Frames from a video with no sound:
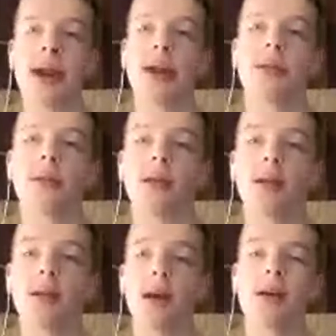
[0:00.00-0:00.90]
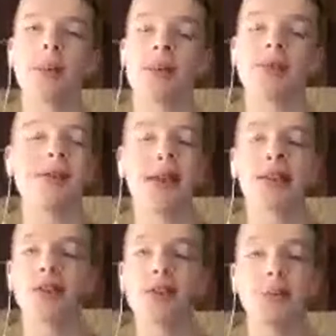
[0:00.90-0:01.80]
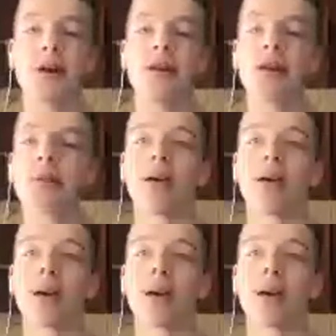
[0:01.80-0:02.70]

And then, I mean, it wasn't like super early, but